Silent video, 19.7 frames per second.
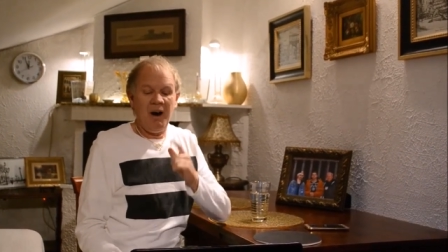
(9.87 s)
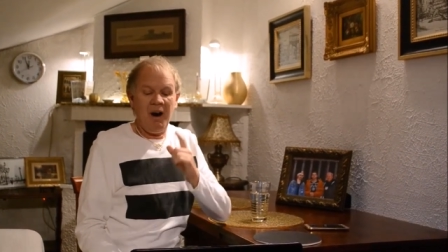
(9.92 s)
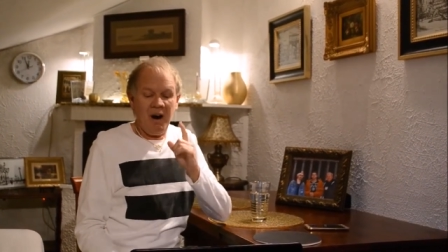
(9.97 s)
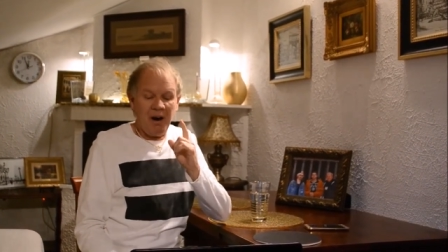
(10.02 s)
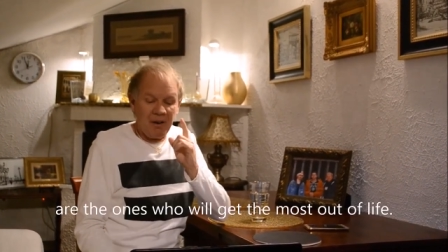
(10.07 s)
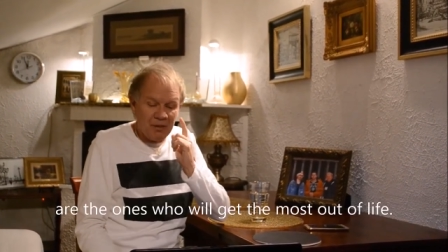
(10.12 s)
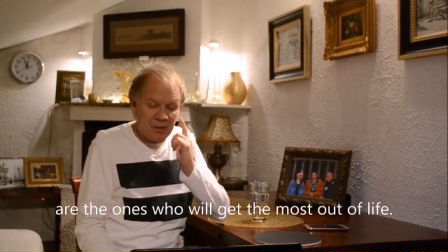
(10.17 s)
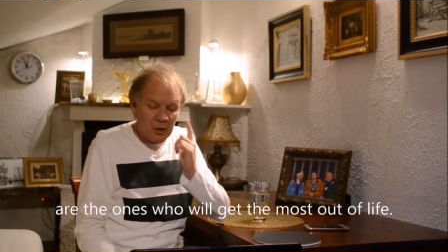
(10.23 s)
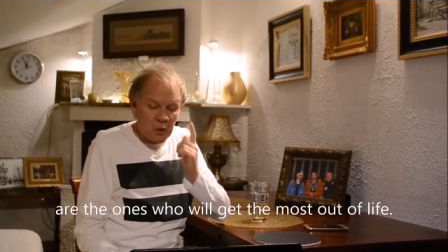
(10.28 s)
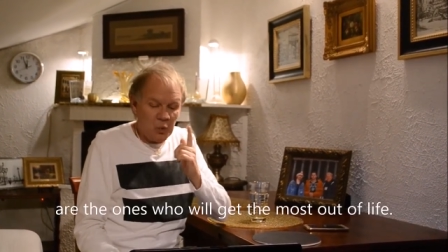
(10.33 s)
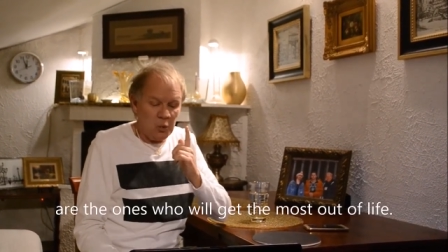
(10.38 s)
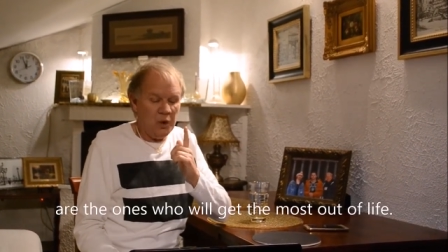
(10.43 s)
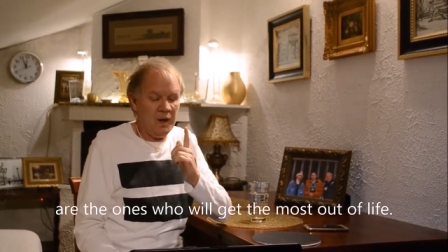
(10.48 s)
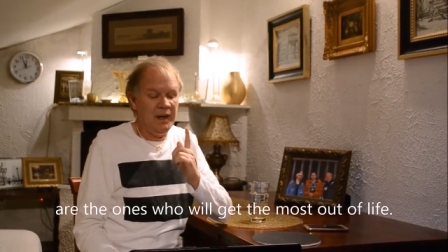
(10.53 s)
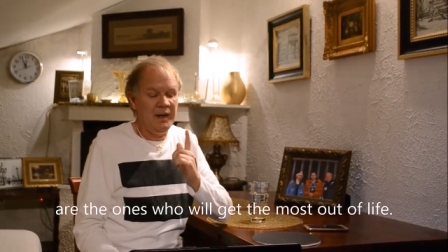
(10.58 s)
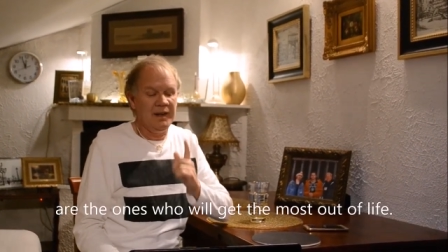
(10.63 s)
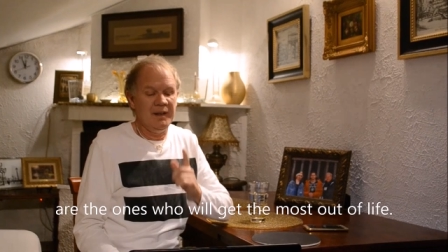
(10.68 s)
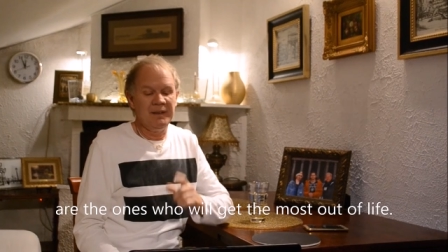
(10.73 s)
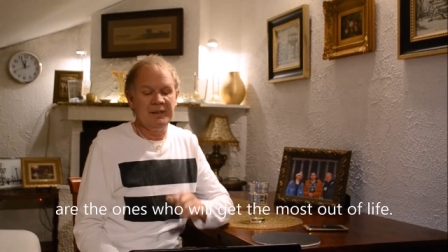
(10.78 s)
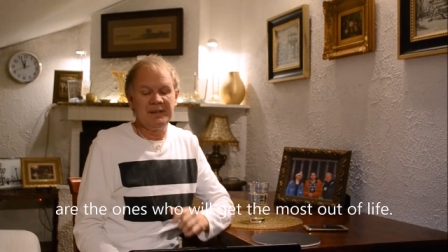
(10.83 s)
are the
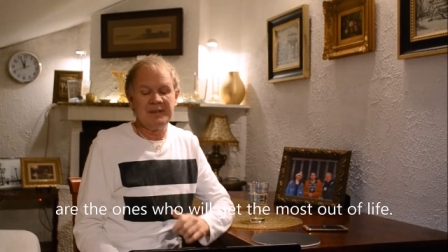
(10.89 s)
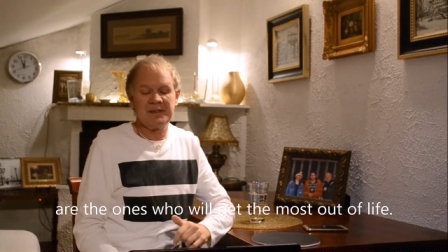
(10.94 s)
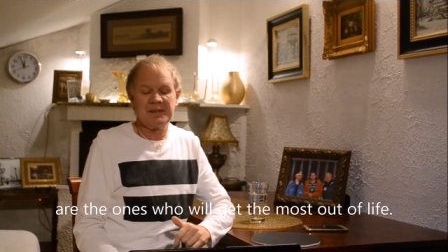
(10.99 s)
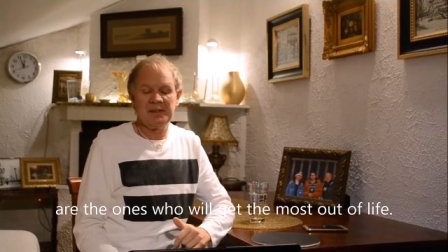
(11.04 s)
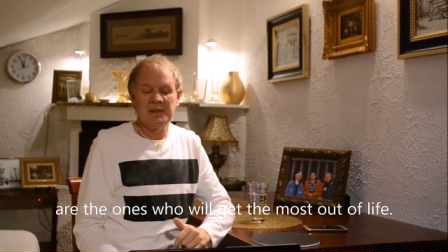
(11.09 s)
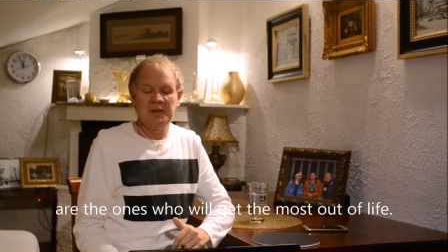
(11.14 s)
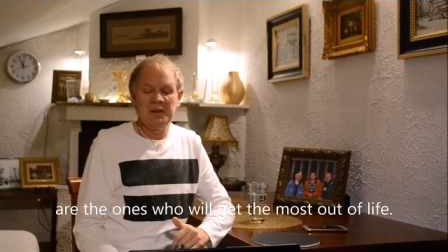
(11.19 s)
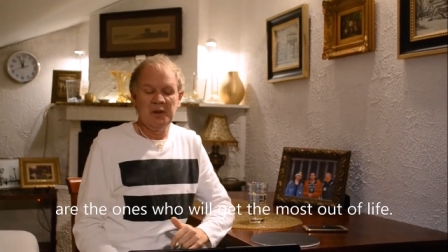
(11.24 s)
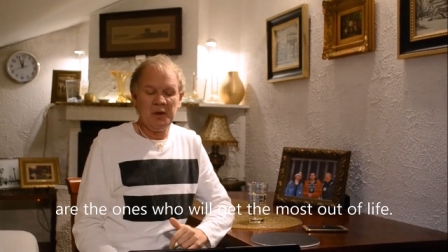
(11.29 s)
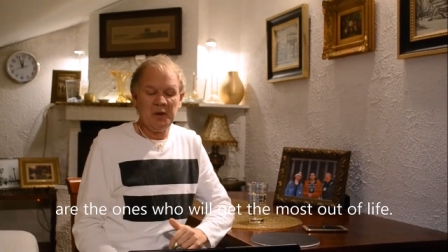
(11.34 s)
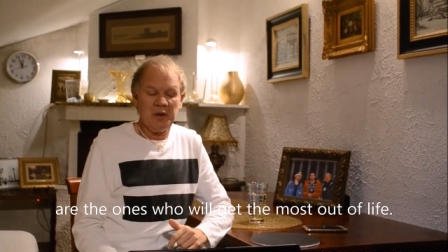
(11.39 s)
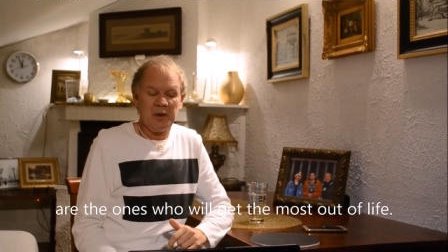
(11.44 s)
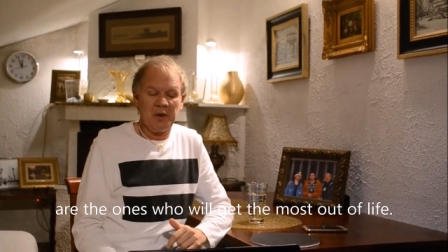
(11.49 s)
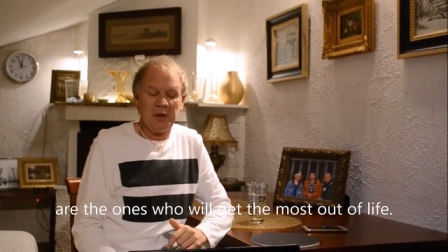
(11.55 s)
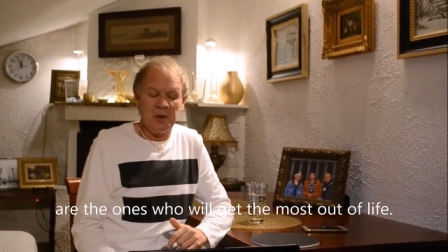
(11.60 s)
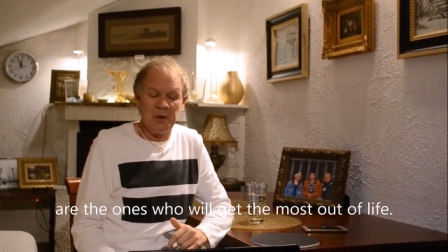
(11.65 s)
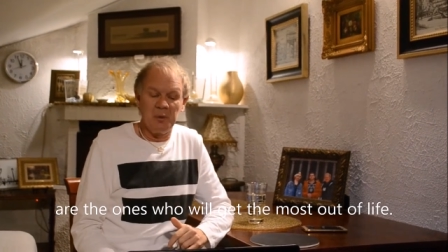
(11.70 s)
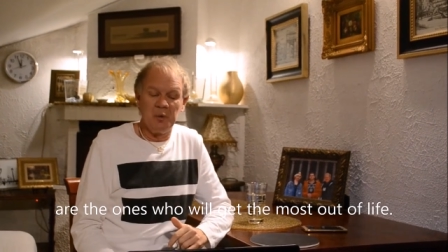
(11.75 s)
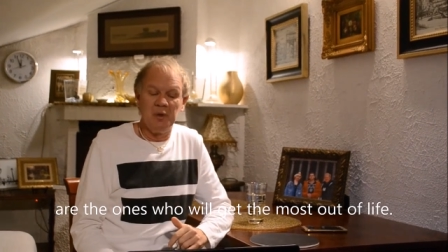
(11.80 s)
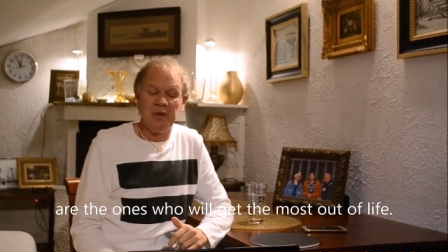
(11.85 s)
ones
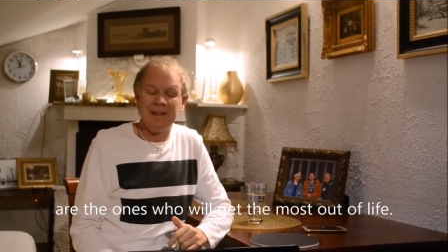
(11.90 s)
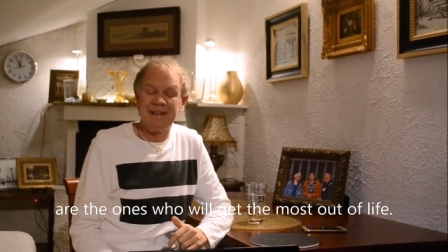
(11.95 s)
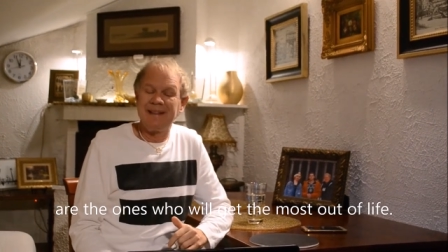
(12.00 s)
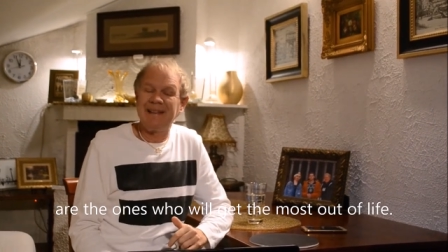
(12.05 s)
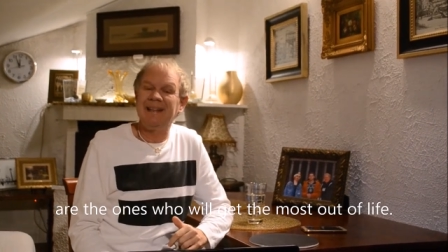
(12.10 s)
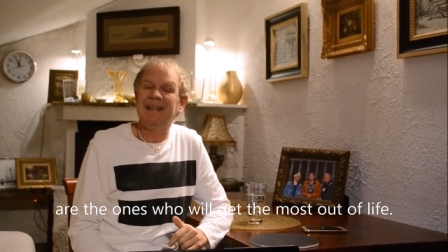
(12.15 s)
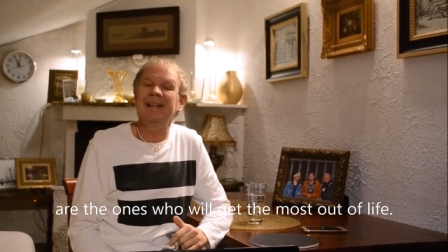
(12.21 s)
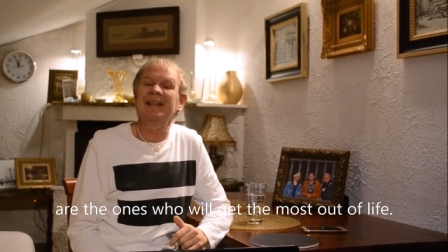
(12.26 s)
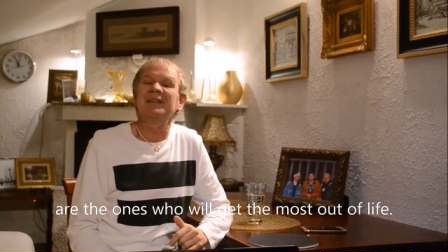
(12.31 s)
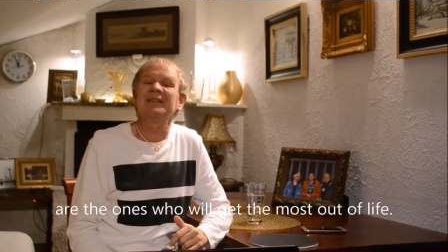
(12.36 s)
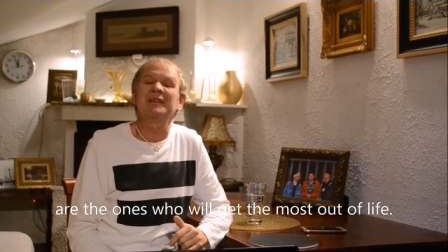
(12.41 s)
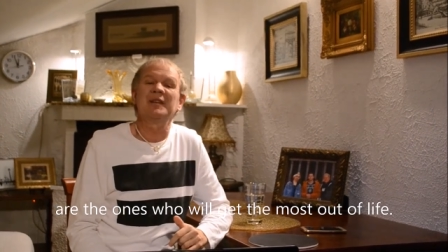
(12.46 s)
who will get